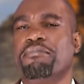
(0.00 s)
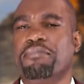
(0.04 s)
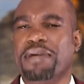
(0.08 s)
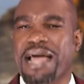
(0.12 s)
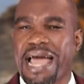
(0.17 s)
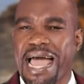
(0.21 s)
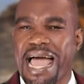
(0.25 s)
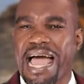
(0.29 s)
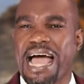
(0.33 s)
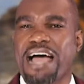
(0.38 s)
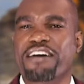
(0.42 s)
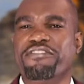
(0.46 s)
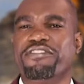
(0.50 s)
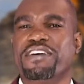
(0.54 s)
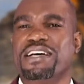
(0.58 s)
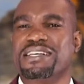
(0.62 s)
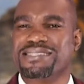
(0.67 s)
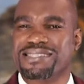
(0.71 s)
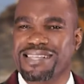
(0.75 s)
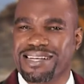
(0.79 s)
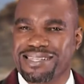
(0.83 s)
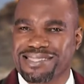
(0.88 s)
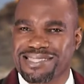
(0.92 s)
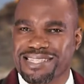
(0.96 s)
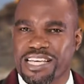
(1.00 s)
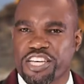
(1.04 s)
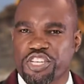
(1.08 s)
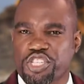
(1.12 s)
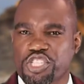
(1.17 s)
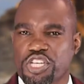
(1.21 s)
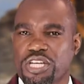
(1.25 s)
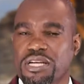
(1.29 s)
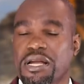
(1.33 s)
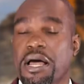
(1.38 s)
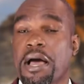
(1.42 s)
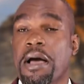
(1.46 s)
Have a
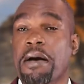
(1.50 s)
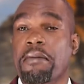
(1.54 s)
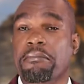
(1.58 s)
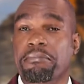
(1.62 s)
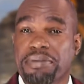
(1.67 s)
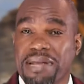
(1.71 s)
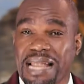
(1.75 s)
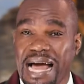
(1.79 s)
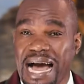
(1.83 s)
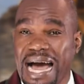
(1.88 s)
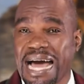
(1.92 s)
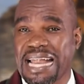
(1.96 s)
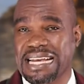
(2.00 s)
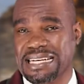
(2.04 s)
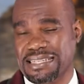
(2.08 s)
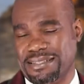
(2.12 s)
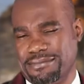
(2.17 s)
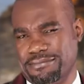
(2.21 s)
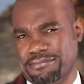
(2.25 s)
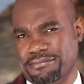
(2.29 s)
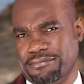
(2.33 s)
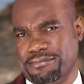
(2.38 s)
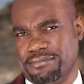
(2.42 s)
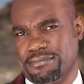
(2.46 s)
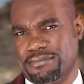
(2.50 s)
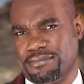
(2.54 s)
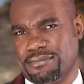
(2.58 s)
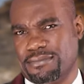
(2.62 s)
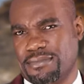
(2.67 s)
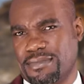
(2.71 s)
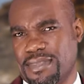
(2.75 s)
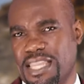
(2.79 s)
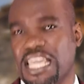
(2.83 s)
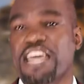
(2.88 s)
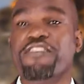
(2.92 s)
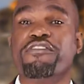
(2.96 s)
succession plan,
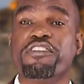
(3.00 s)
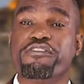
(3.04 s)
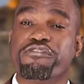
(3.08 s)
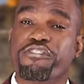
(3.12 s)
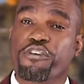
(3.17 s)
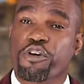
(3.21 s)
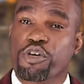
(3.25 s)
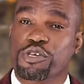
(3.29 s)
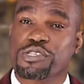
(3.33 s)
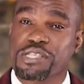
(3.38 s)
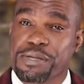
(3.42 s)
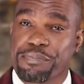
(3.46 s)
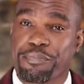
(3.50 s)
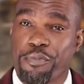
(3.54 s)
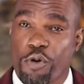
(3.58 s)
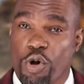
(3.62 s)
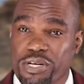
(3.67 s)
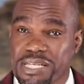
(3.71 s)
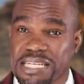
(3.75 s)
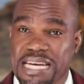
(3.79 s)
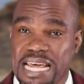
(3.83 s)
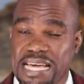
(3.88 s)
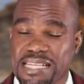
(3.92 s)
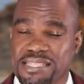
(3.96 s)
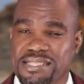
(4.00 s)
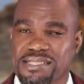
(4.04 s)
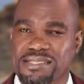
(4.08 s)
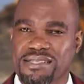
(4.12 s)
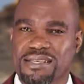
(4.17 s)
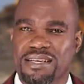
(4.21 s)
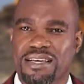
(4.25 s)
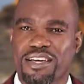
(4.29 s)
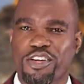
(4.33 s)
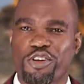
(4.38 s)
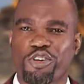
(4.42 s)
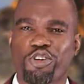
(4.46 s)
even for your
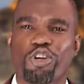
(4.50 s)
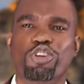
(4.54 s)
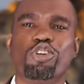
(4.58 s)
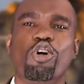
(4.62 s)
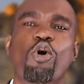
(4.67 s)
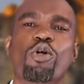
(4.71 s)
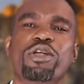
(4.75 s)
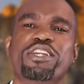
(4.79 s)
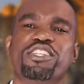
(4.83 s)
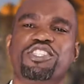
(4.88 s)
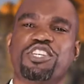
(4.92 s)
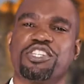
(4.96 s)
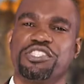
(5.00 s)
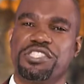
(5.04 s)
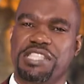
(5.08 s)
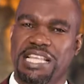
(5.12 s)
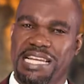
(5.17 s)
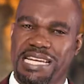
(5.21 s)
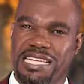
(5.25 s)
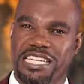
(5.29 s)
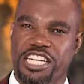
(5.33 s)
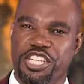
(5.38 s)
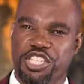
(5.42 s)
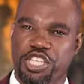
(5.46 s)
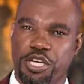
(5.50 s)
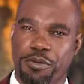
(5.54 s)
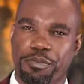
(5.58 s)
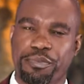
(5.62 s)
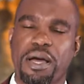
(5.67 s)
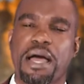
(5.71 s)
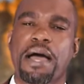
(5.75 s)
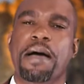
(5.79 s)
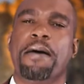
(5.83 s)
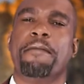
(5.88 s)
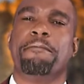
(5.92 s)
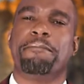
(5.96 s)
subordinates, not only just the
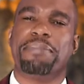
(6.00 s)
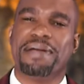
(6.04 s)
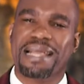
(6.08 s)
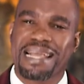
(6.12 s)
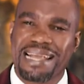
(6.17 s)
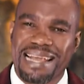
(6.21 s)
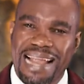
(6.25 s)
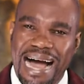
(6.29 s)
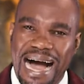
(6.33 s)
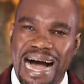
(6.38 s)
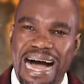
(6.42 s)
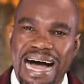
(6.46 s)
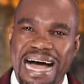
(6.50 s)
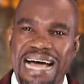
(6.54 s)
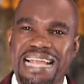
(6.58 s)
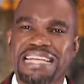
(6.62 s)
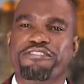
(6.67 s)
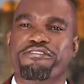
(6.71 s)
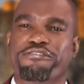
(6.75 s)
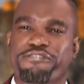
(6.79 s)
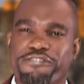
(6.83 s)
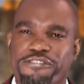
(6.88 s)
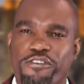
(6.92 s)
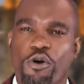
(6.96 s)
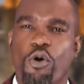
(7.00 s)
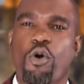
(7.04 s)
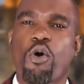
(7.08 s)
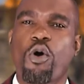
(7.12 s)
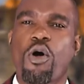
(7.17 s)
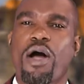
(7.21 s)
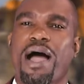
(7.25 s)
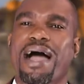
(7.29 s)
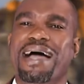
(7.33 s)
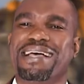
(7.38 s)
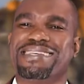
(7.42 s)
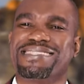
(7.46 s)
leadership. Plan
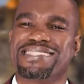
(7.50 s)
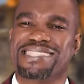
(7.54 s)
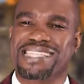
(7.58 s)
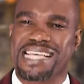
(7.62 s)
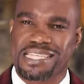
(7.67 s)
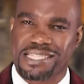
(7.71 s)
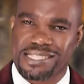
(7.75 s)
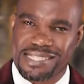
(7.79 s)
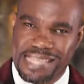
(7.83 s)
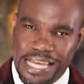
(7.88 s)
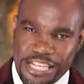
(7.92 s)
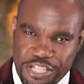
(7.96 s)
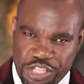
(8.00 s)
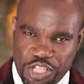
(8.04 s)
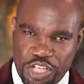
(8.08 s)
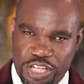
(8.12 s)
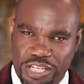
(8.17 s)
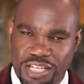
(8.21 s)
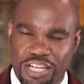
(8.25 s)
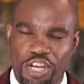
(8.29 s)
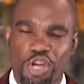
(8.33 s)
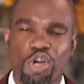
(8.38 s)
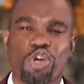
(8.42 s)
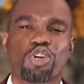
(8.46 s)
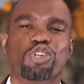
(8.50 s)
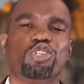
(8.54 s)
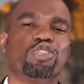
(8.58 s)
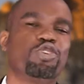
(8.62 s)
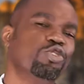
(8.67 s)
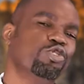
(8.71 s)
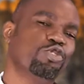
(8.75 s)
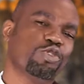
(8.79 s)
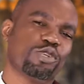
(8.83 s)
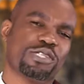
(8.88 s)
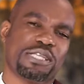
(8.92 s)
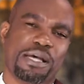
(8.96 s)
for a succession.
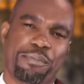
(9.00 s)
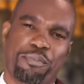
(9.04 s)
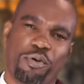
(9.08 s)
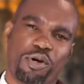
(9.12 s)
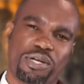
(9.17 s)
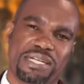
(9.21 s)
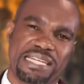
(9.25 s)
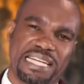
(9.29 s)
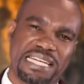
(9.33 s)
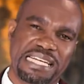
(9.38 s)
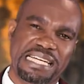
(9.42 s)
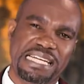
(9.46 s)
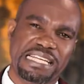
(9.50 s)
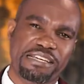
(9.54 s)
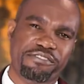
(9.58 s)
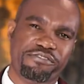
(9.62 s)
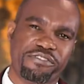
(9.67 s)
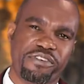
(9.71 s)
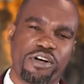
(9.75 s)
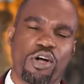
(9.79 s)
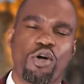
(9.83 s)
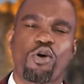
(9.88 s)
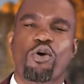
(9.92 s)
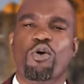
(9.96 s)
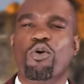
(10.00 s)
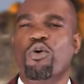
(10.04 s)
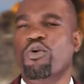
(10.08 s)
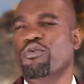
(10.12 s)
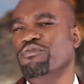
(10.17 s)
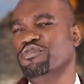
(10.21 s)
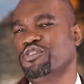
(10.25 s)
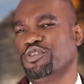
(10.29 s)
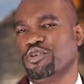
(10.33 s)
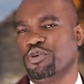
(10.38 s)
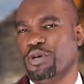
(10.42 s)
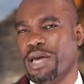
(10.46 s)
Should your subordinate leave,
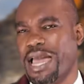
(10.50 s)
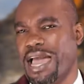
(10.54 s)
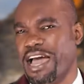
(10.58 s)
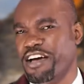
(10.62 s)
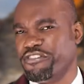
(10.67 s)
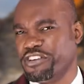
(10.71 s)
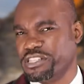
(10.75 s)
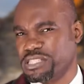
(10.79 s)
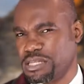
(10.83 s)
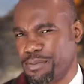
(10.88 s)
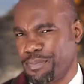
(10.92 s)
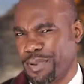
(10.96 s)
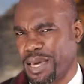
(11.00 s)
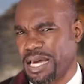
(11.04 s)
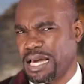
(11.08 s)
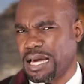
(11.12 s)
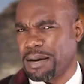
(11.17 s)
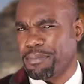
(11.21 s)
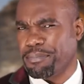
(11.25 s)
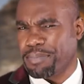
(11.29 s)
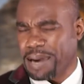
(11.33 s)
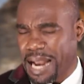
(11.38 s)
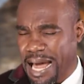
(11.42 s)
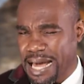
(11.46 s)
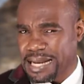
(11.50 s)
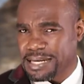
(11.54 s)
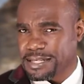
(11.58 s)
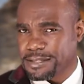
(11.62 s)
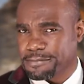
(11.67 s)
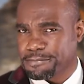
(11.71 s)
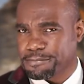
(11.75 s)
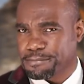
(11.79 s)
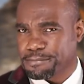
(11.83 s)
whom do you have as a backup plan?